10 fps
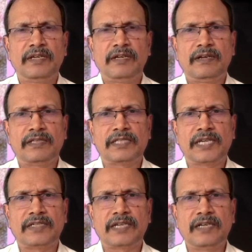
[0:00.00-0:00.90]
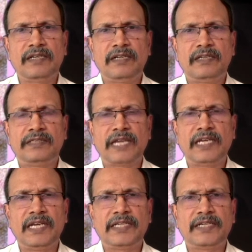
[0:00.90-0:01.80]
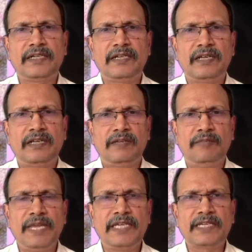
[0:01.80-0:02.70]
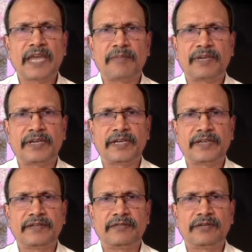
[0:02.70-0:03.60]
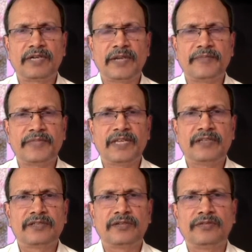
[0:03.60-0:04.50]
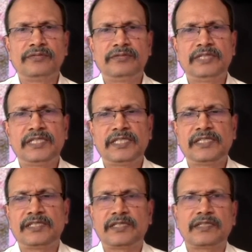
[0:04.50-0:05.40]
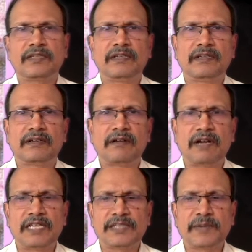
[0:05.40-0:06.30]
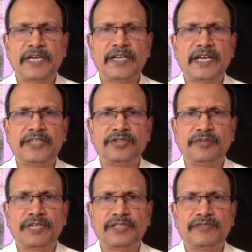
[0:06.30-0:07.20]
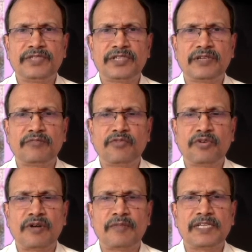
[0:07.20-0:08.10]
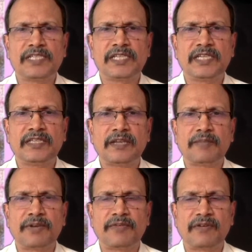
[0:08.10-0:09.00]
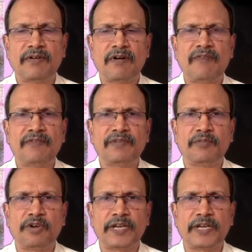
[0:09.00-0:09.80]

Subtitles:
central dilated main capillary. Okay. So this is called as spider angiomas, which are more commonly seen in the upper half of the body.